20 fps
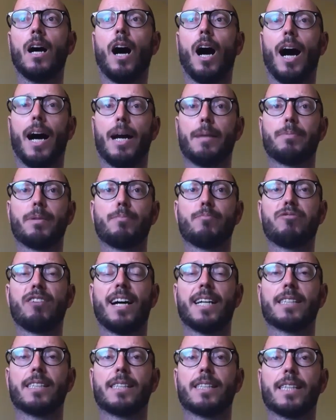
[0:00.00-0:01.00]
I had been
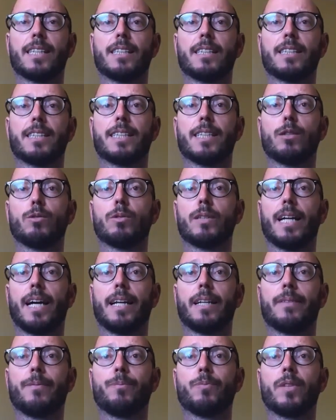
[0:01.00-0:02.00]
practicing until
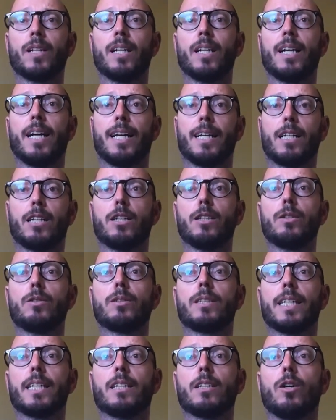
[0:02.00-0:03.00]
then,
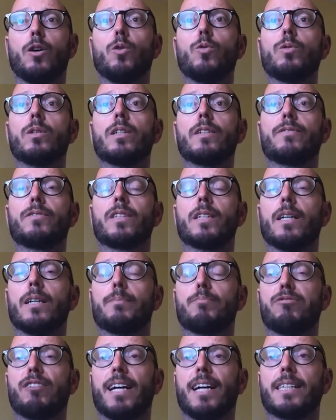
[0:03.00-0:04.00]
including all of
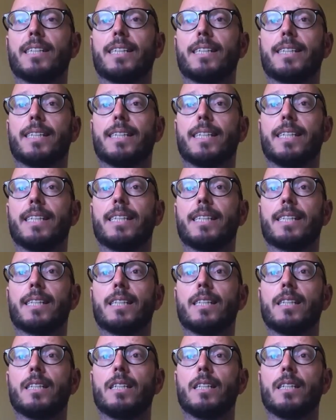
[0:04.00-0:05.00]
the
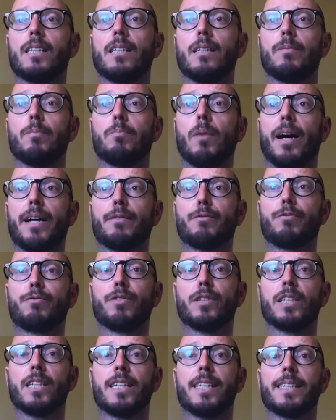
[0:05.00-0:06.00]
practices,
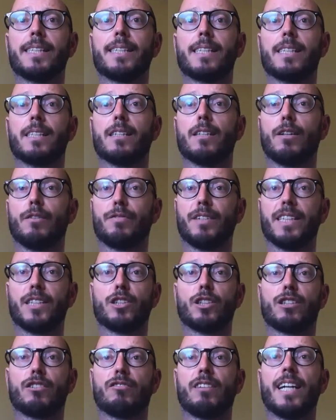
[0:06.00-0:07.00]
mindfulness, of
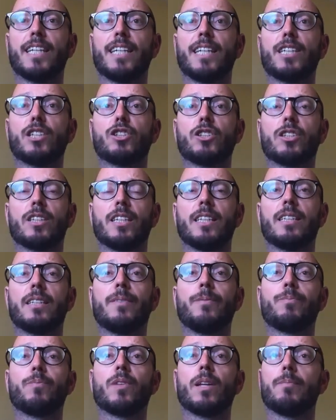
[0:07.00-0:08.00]
integration,
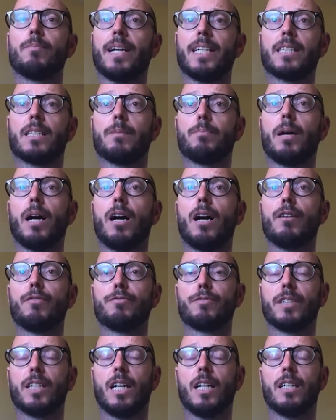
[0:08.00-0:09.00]
metta
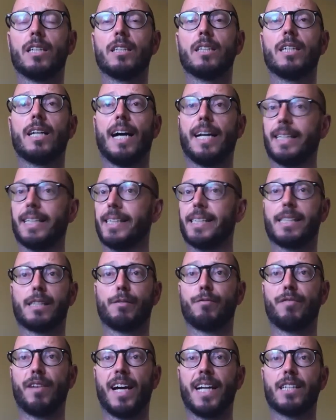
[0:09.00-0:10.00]
bhavana, and its
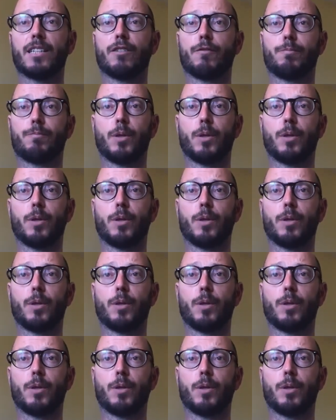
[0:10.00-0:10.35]
effect of